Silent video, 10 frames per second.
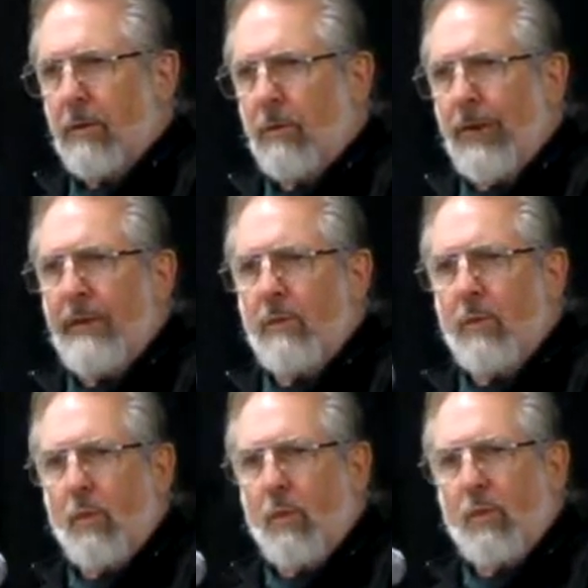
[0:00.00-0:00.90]
we
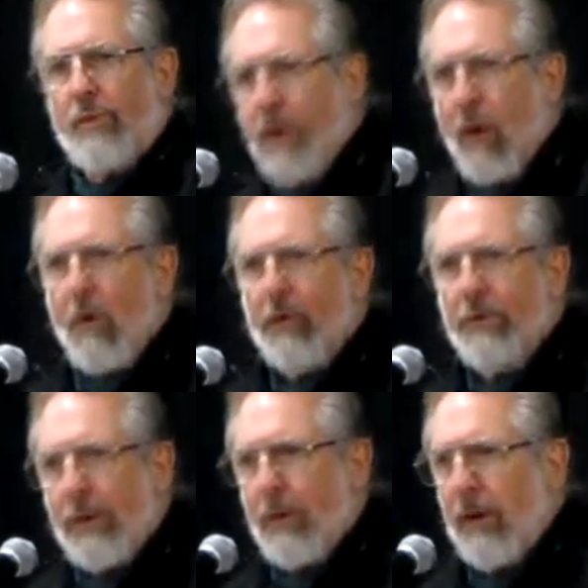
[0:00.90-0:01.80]
know
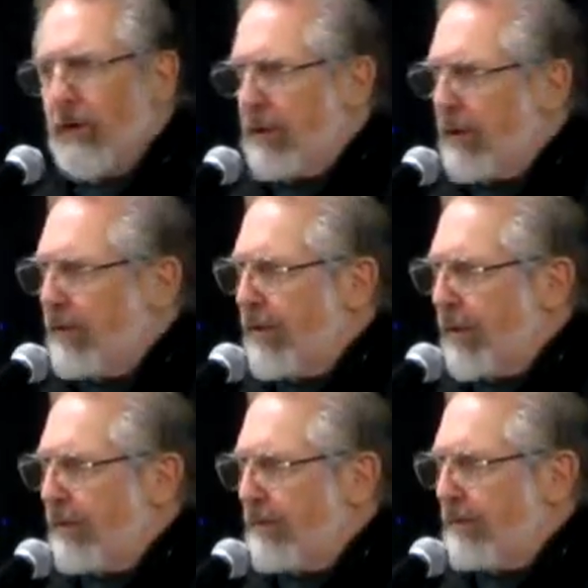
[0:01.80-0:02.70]
that we want to live
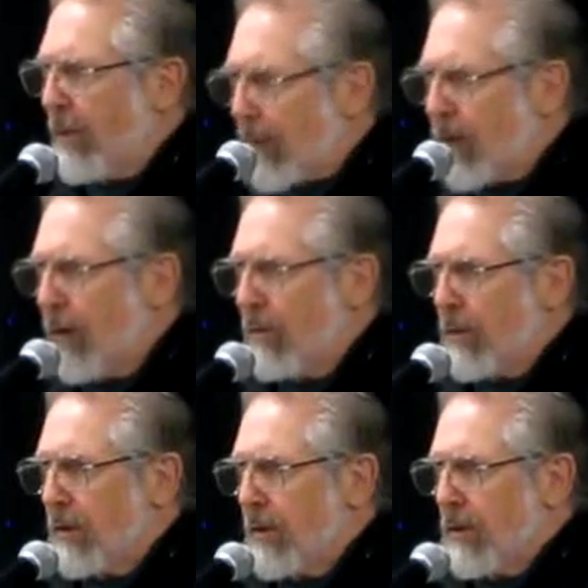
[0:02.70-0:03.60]
in, but we don't.
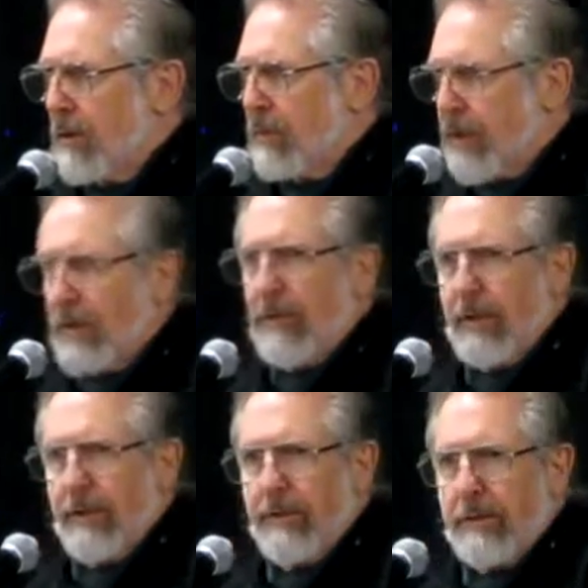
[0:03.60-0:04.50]
We don't
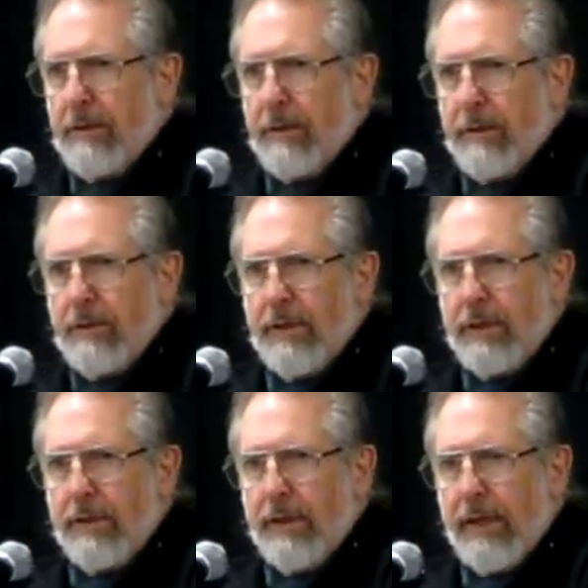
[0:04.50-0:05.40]
live in
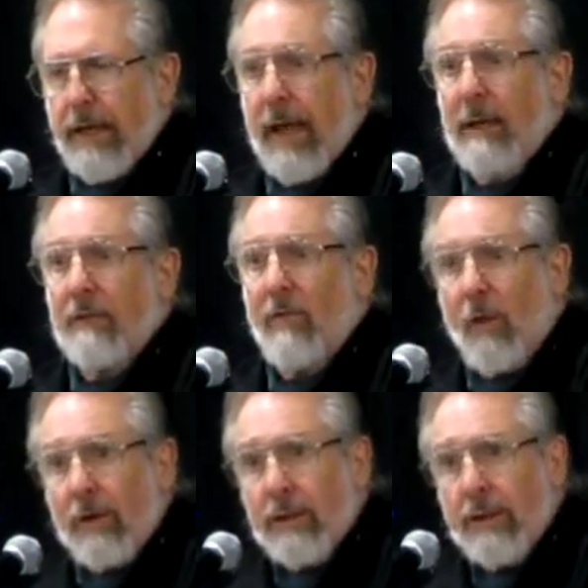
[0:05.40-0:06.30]
such a thing. And of
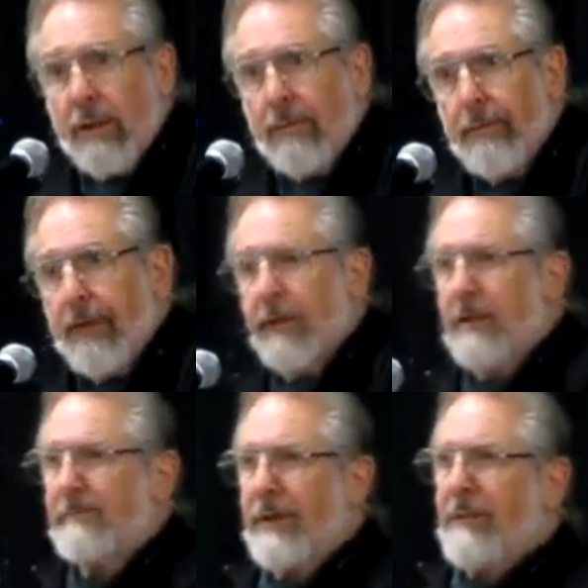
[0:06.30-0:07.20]
course, it
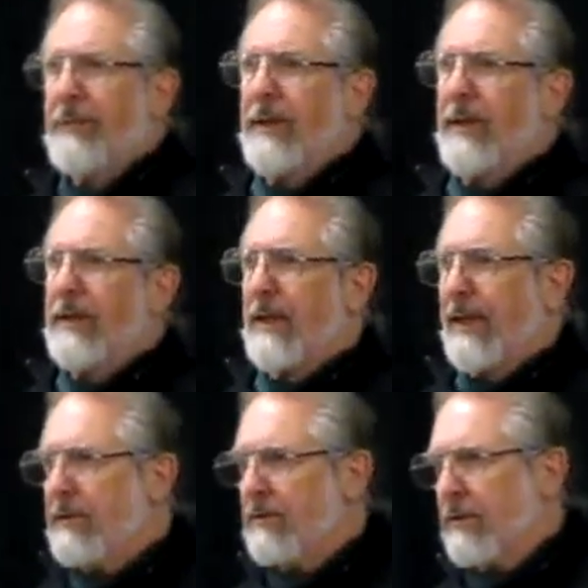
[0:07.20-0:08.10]
has been in
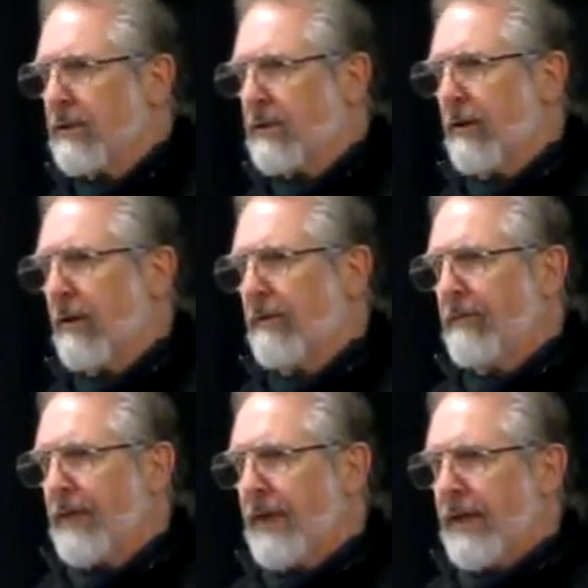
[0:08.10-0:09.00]
the interest
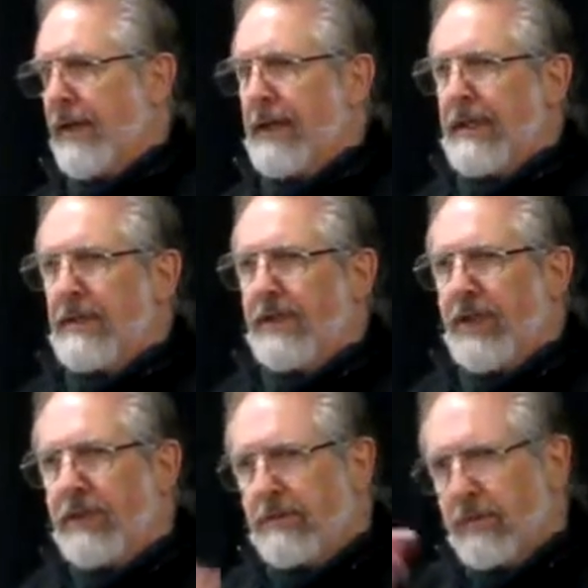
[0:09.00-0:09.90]
of the
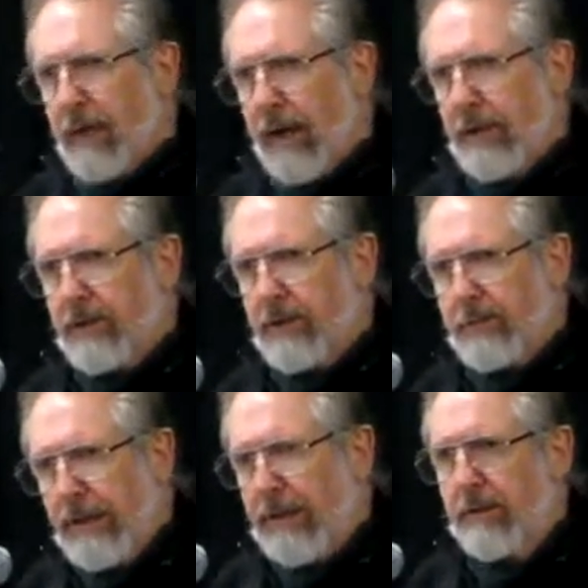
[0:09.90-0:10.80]
centralizers,
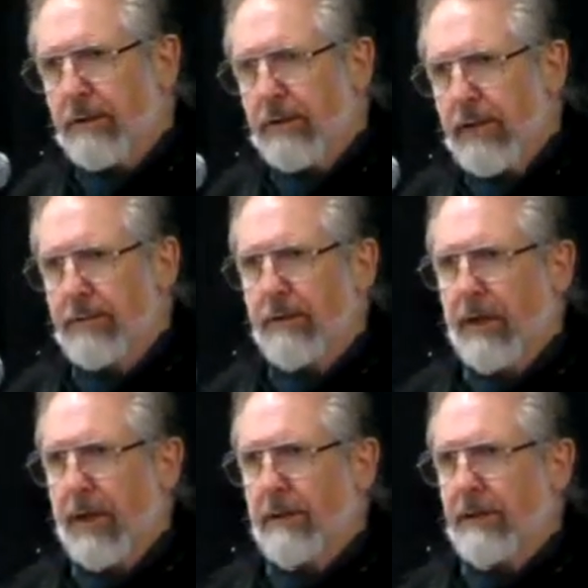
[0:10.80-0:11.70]
political
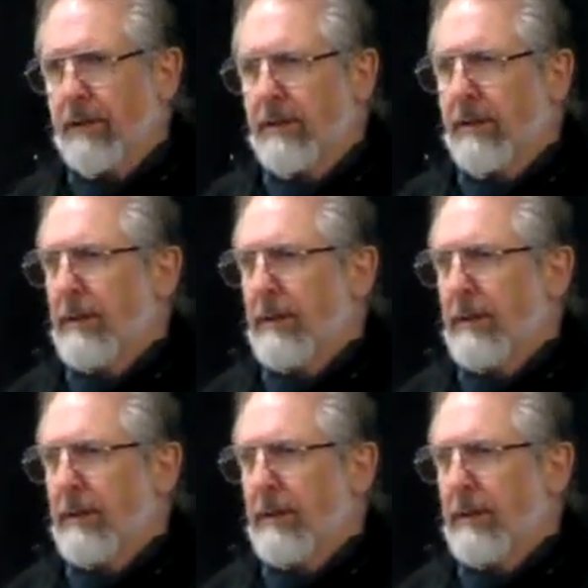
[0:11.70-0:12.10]
centralizers,